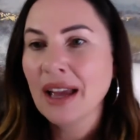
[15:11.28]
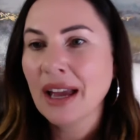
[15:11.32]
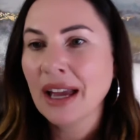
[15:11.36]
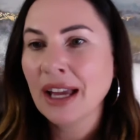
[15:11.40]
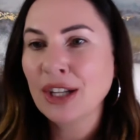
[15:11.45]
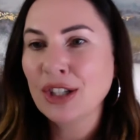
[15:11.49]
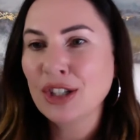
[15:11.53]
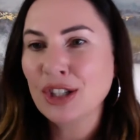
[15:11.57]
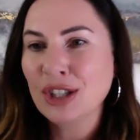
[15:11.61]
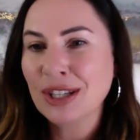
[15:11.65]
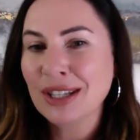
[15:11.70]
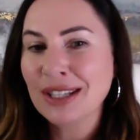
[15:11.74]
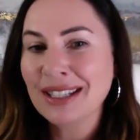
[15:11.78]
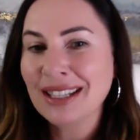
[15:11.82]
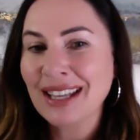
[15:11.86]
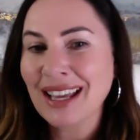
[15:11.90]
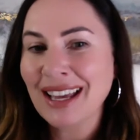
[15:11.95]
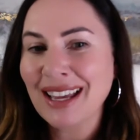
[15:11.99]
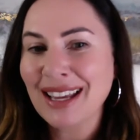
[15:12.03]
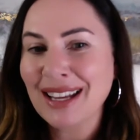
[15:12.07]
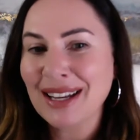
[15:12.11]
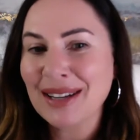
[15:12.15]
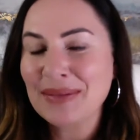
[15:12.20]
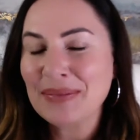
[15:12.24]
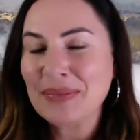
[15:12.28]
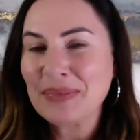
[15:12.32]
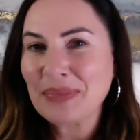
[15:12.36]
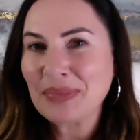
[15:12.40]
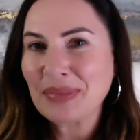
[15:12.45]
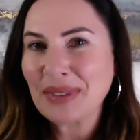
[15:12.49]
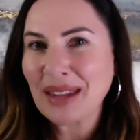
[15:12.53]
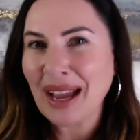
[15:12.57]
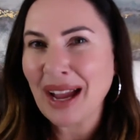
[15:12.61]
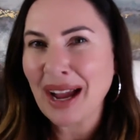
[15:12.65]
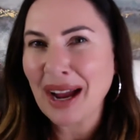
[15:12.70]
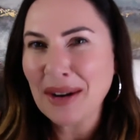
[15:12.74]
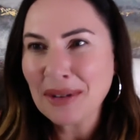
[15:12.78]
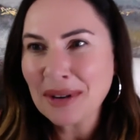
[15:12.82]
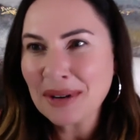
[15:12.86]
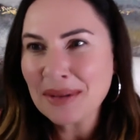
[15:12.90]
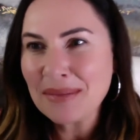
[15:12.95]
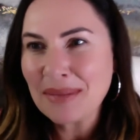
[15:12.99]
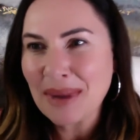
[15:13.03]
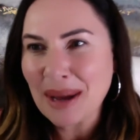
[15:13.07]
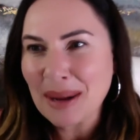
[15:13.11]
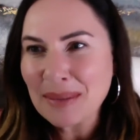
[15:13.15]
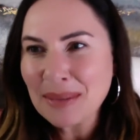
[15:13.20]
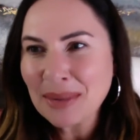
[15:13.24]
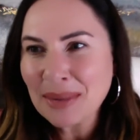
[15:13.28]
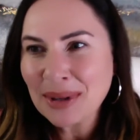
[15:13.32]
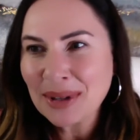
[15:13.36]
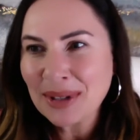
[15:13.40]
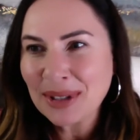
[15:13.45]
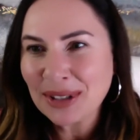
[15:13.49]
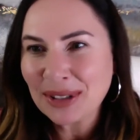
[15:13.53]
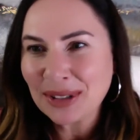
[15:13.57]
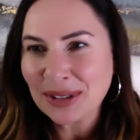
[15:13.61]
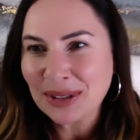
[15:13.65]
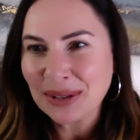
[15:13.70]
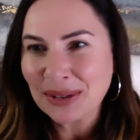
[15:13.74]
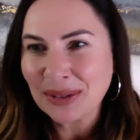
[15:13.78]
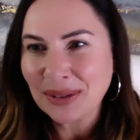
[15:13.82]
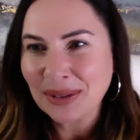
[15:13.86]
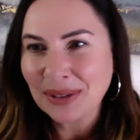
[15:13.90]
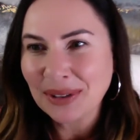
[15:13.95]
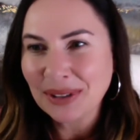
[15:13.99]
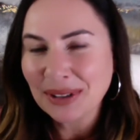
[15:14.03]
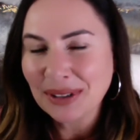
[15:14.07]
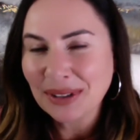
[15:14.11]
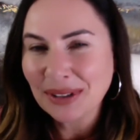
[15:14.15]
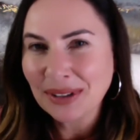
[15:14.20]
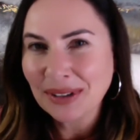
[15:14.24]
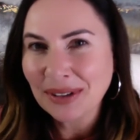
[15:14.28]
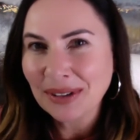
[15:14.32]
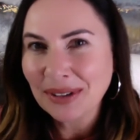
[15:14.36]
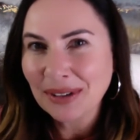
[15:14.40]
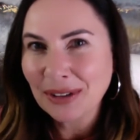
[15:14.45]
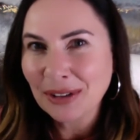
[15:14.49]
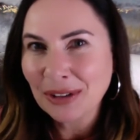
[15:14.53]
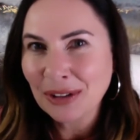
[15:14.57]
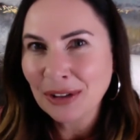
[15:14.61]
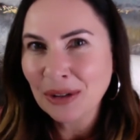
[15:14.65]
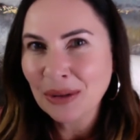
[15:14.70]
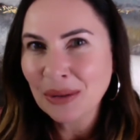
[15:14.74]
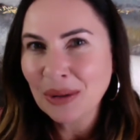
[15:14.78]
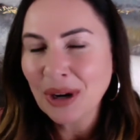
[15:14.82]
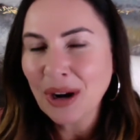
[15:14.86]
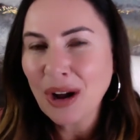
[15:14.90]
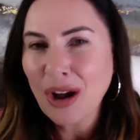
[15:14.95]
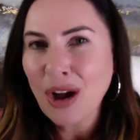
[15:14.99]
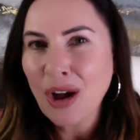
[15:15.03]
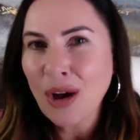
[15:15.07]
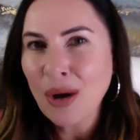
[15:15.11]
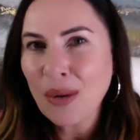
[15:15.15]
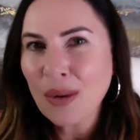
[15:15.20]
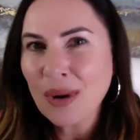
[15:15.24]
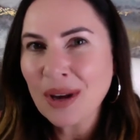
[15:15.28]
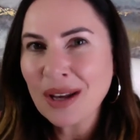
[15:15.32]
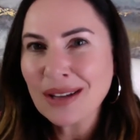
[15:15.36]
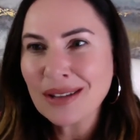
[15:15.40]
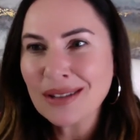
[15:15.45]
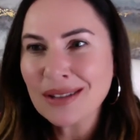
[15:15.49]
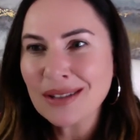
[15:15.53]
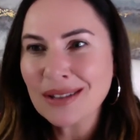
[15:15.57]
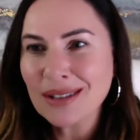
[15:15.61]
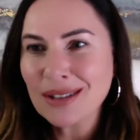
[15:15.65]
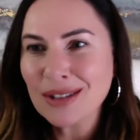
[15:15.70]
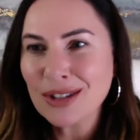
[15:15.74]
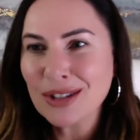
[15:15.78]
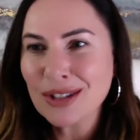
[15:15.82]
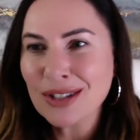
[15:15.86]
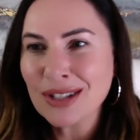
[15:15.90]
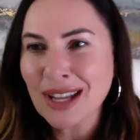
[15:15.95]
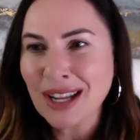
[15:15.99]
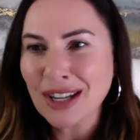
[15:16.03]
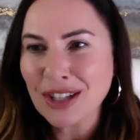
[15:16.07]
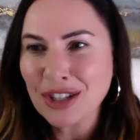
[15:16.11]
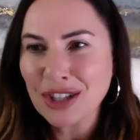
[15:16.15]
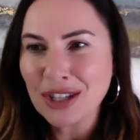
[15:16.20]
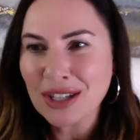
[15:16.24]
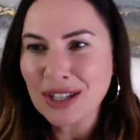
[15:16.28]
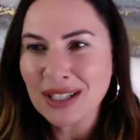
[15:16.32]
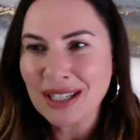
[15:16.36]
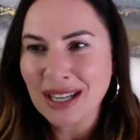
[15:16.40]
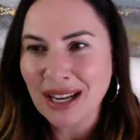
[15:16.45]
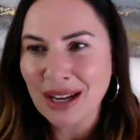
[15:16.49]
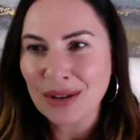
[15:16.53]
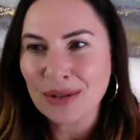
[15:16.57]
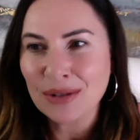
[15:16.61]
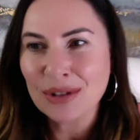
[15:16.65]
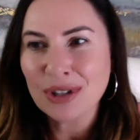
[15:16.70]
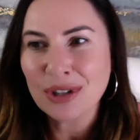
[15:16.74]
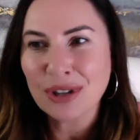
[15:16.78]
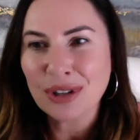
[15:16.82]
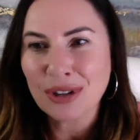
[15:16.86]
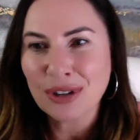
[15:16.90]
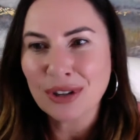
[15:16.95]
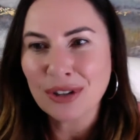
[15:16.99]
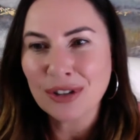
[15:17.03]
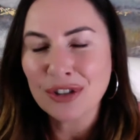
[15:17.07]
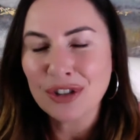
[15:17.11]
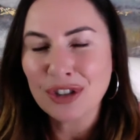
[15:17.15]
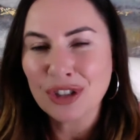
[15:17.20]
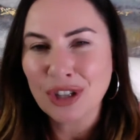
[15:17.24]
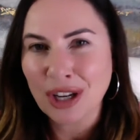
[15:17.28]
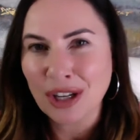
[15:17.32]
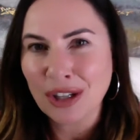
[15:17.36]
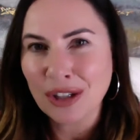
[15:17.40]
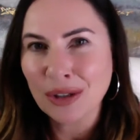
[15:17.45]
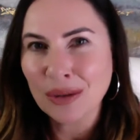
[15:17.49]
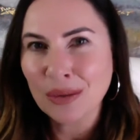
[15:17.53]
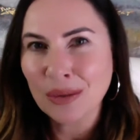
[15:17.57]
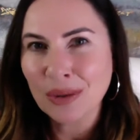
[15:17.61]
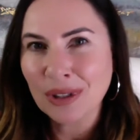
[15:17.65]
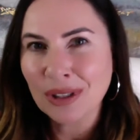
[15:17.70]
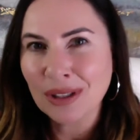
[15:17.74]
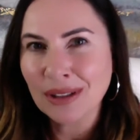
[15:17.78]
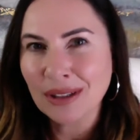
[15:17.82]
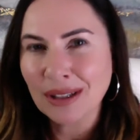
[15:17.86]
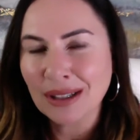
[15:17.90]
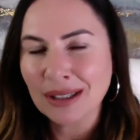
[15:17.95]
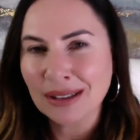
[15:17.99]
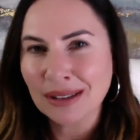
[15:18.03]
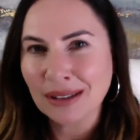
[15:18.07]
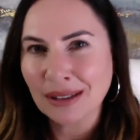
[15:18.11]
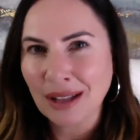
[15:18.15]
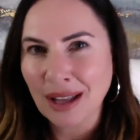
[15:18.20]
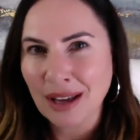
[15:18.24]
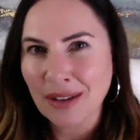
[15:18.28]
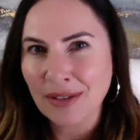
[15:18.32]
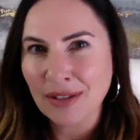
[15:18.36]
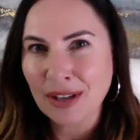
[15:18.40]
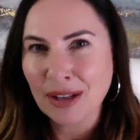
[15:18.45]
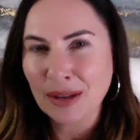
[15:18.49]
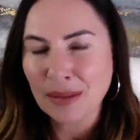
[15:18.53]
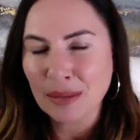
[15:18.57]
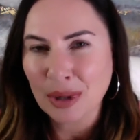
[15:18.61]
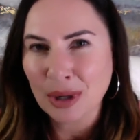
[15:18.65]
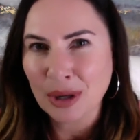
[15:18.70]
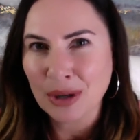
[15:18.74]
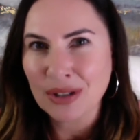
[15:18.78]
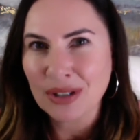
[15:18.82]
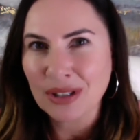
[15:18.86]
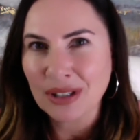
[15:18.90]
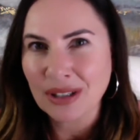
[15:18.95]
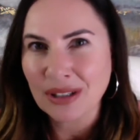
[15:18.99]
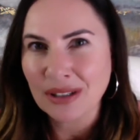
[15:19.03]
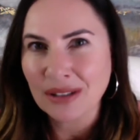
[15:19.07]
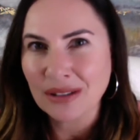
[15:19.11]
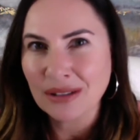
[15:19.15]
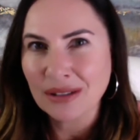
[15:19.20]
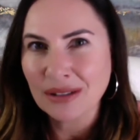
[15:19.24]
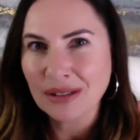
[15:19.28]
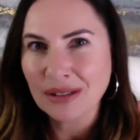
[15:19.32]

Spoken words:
And she said, I remember you. You were always such a down to earth, genuine, and loving person.